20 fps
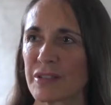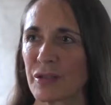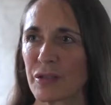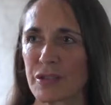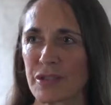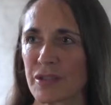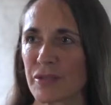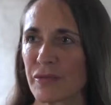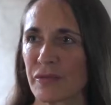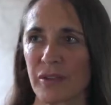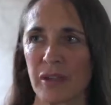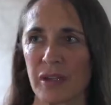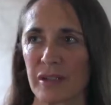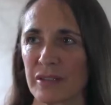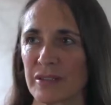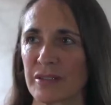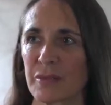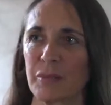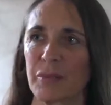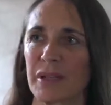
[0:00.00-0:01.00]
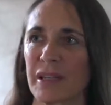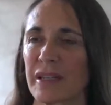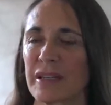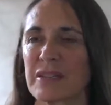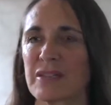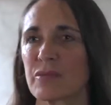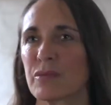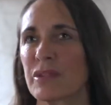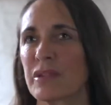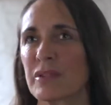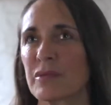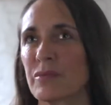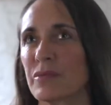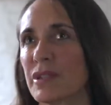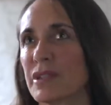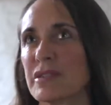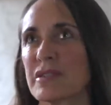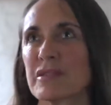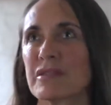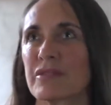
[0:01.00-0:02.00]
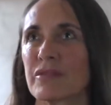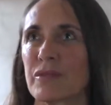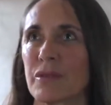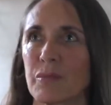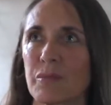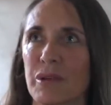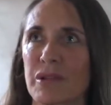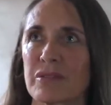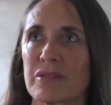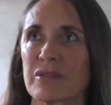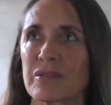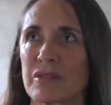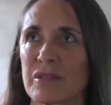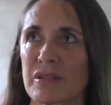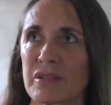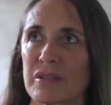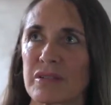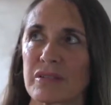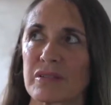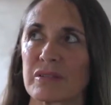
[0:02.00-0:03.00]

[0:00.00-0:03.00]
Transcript: starts to fall into place, when the pieces of the puzzle start